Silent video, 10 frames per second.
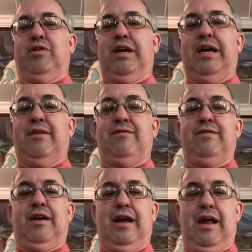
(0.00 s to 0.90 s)
believe
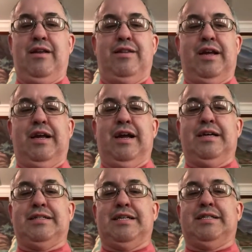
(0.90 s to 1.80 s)
in the
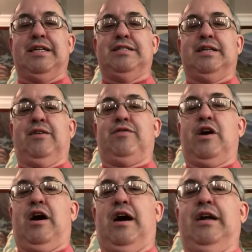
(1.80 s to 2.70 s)
existence of
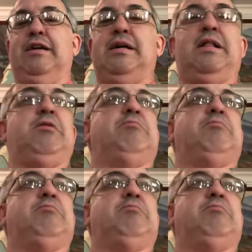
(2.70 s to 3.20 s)
God.